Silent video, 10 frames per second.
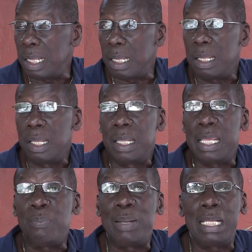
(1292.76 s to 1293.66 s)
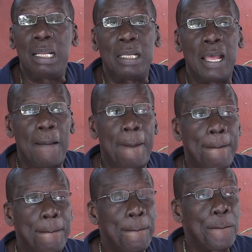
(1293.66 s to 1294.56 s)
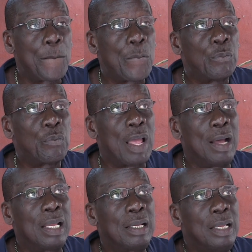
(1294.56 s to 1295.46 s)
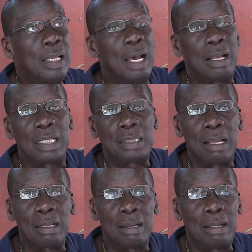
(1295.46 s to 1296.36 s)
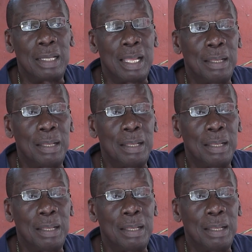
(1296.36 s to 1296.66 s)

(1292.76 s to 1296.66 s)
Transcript: Yeah. He played on a song called